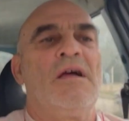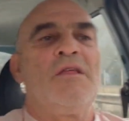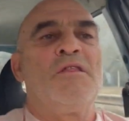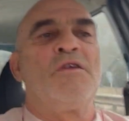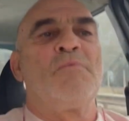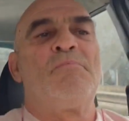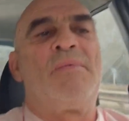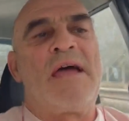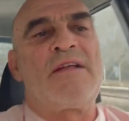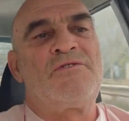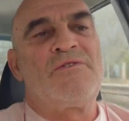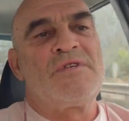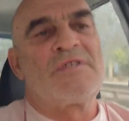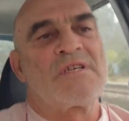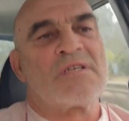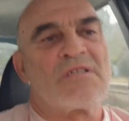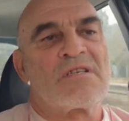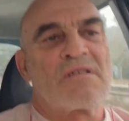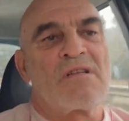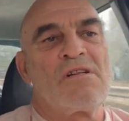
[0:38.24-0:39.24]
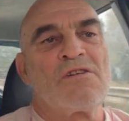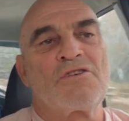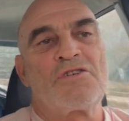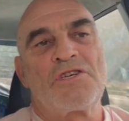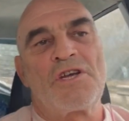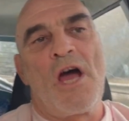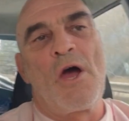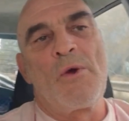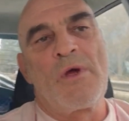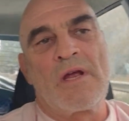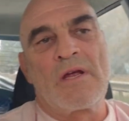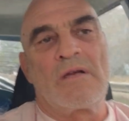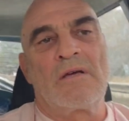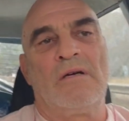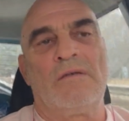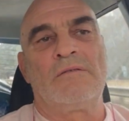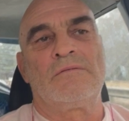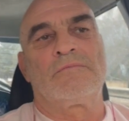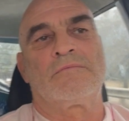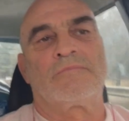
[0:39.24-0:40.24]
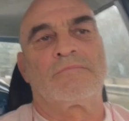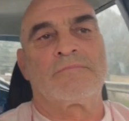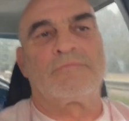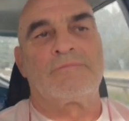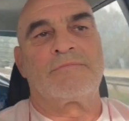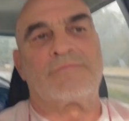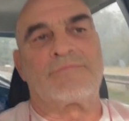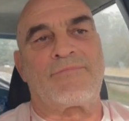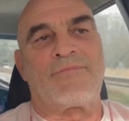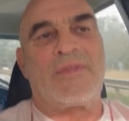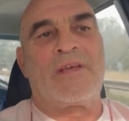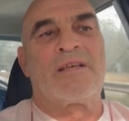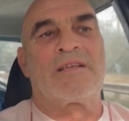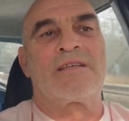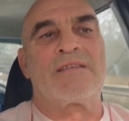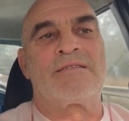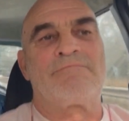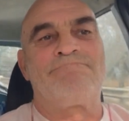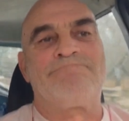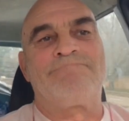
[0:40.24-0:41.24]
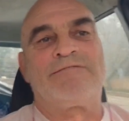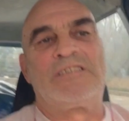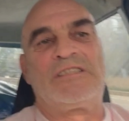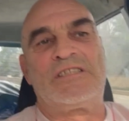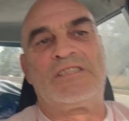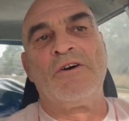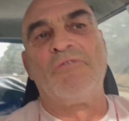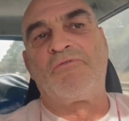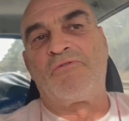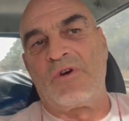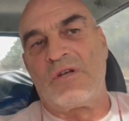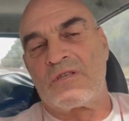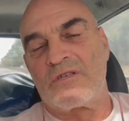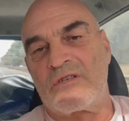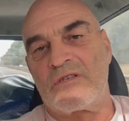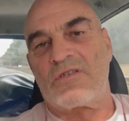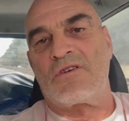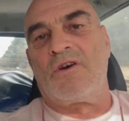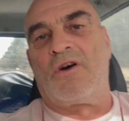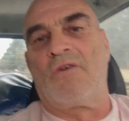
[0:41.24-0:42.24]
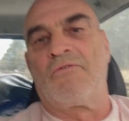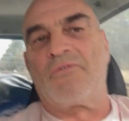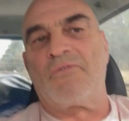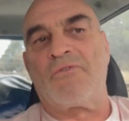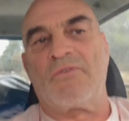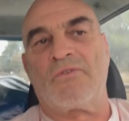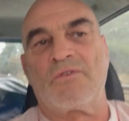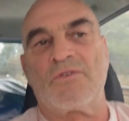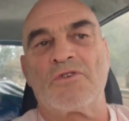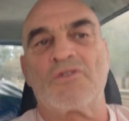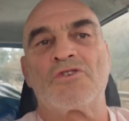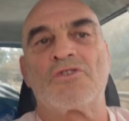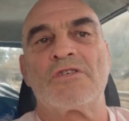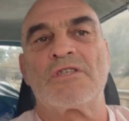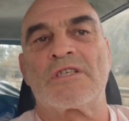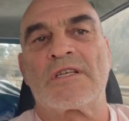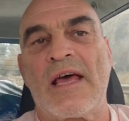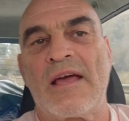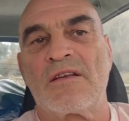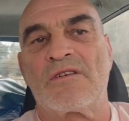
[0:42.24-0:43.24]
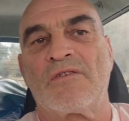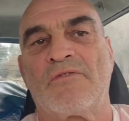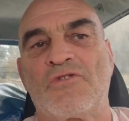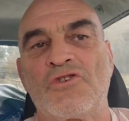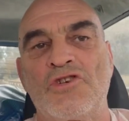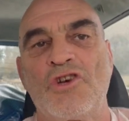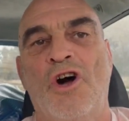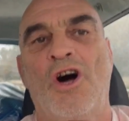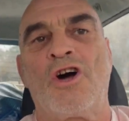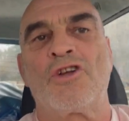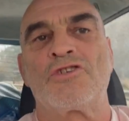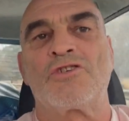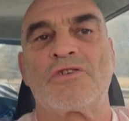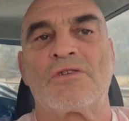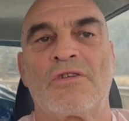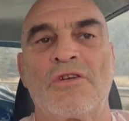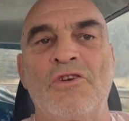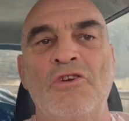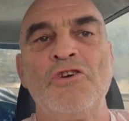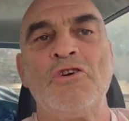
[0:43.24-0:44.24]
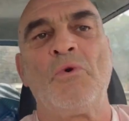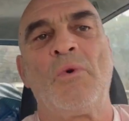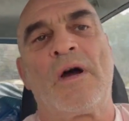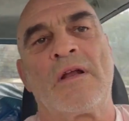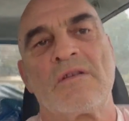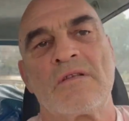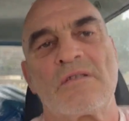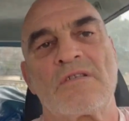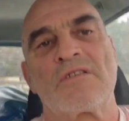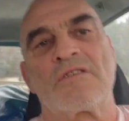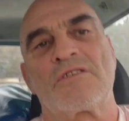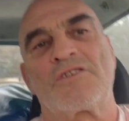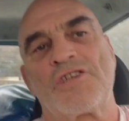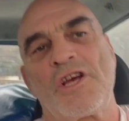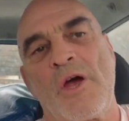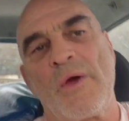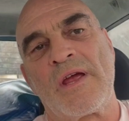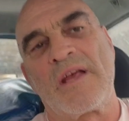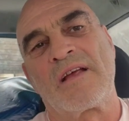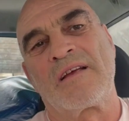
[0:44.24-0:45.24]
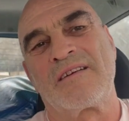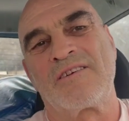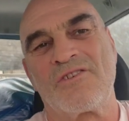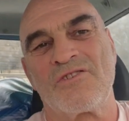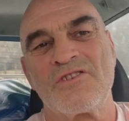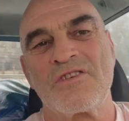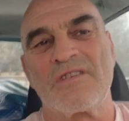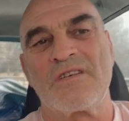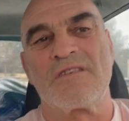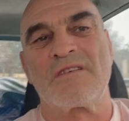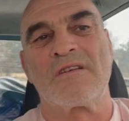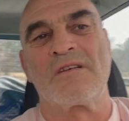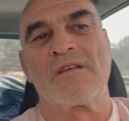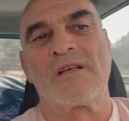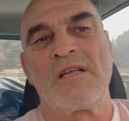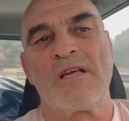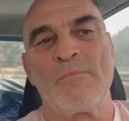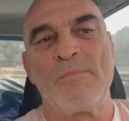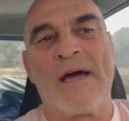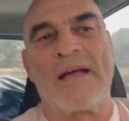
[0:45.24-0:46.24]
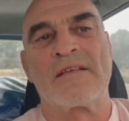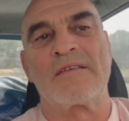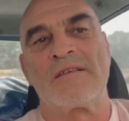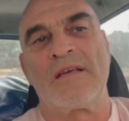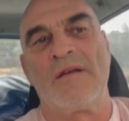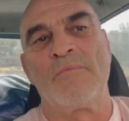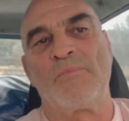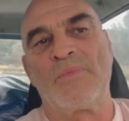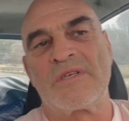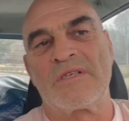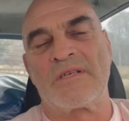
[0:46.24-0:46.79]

The batteries are still showing a difference of state of charge. The new one's showing consistently about 10%